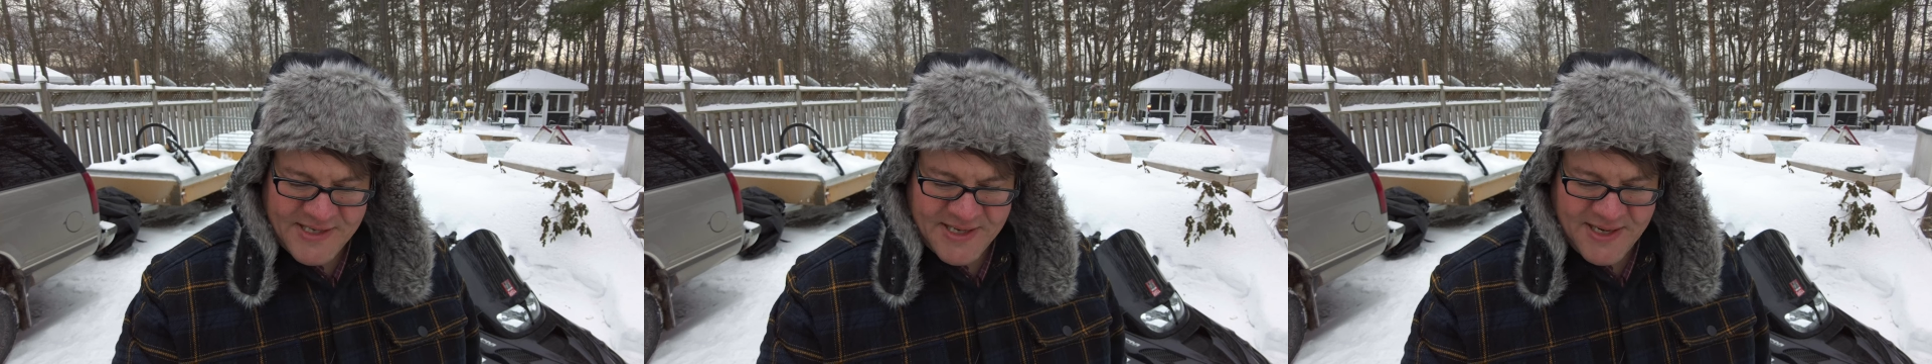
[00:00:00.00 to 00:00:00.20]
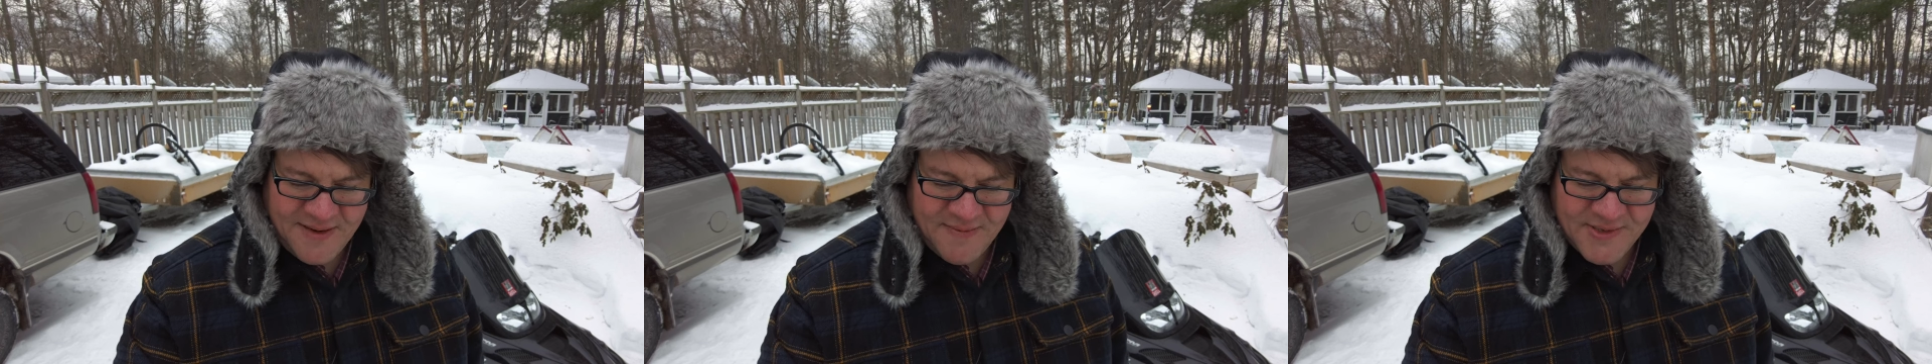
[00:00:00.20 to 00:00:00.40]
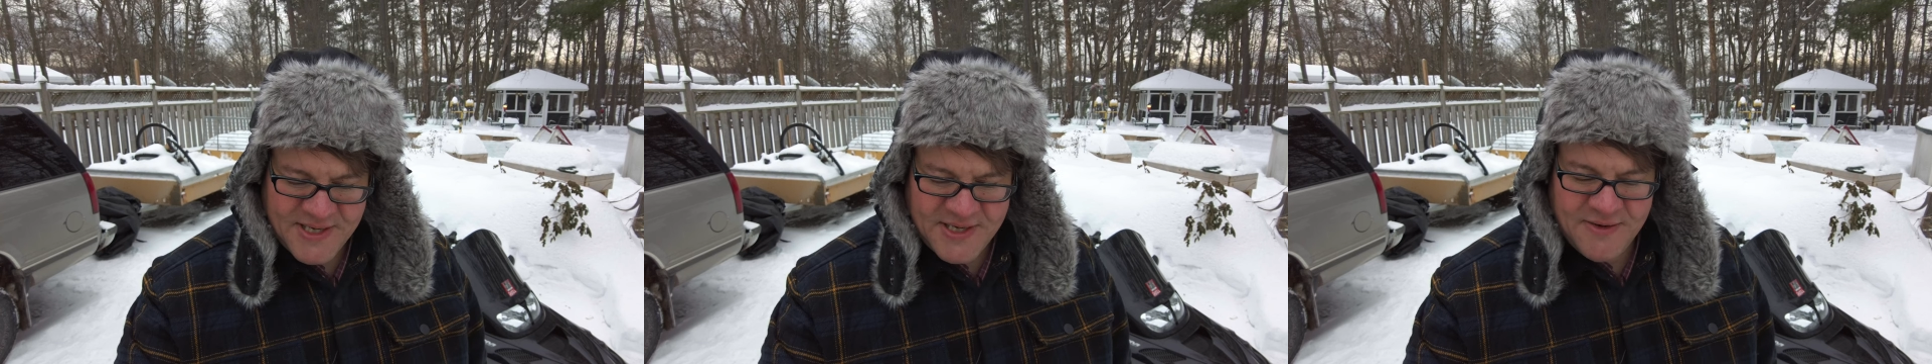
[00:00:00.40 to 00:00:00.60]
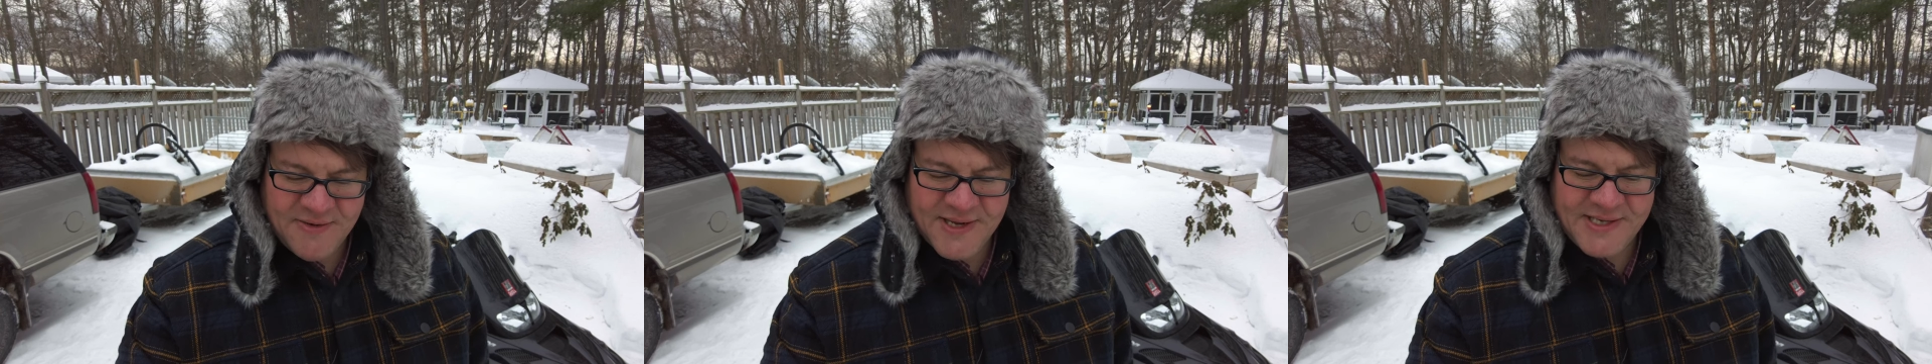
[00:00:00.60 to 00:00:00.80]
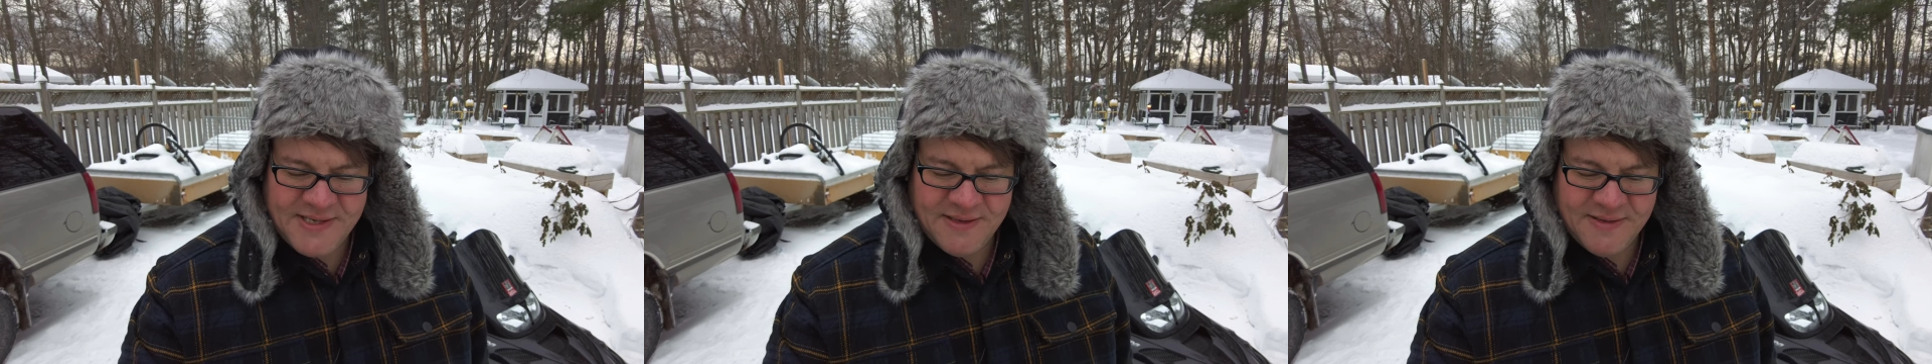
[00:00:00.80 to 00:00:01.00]
setup and
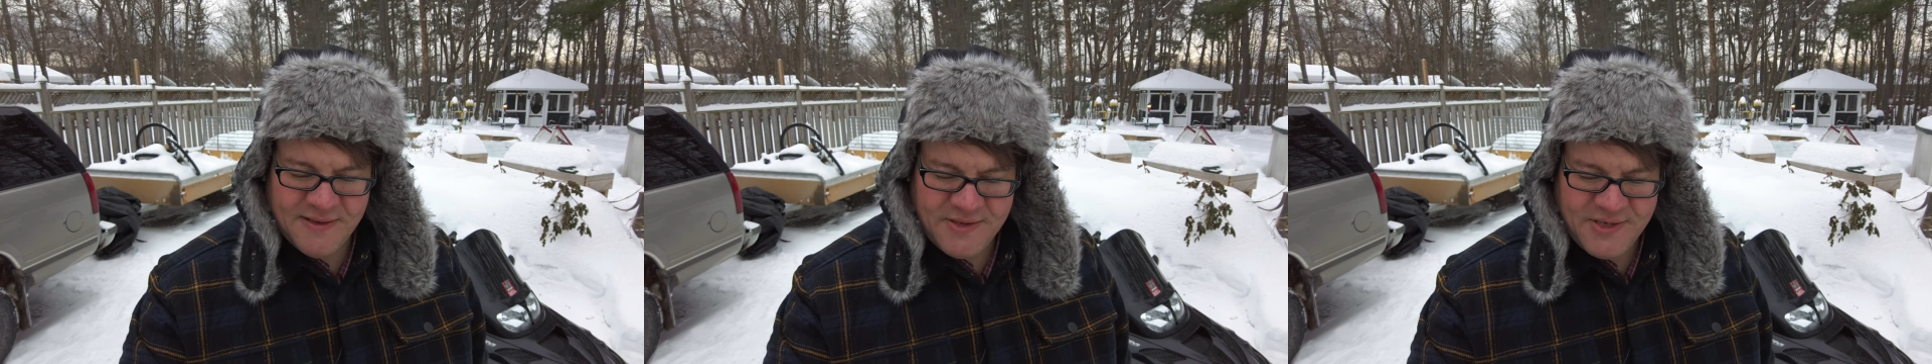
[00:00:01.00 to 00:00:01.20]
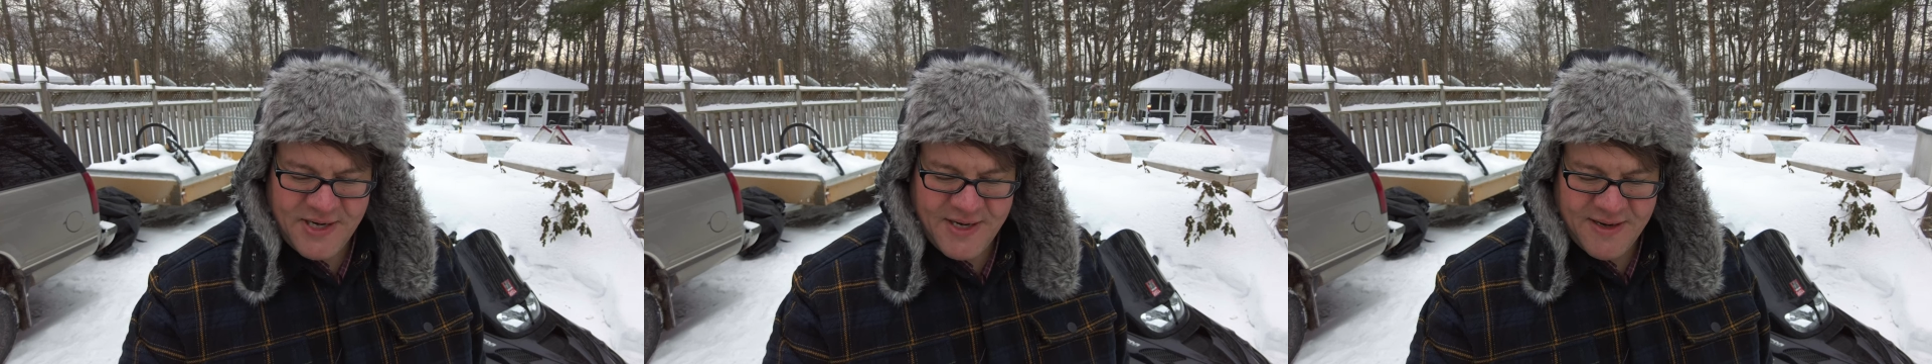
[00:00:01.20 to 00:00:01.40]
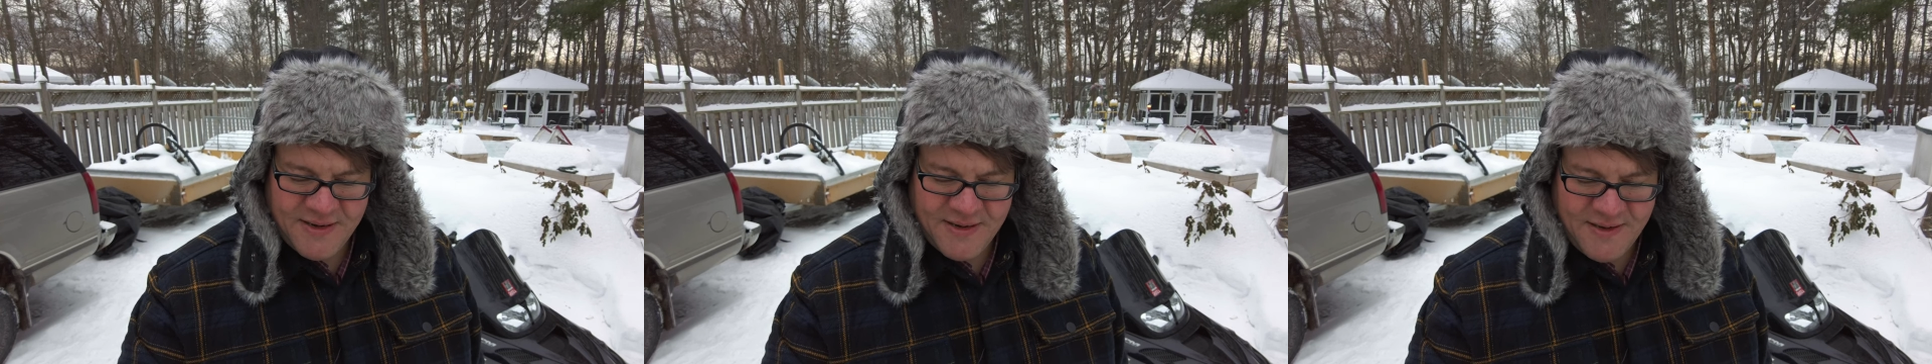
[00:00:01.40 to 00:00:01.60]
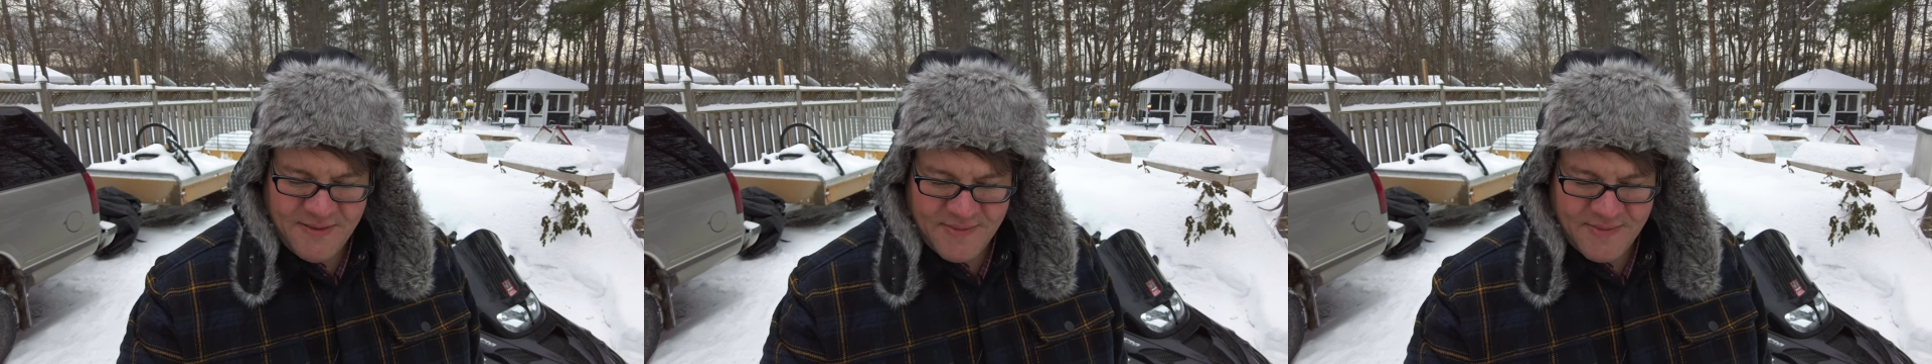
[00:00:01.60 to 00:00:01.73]
interested in the chair.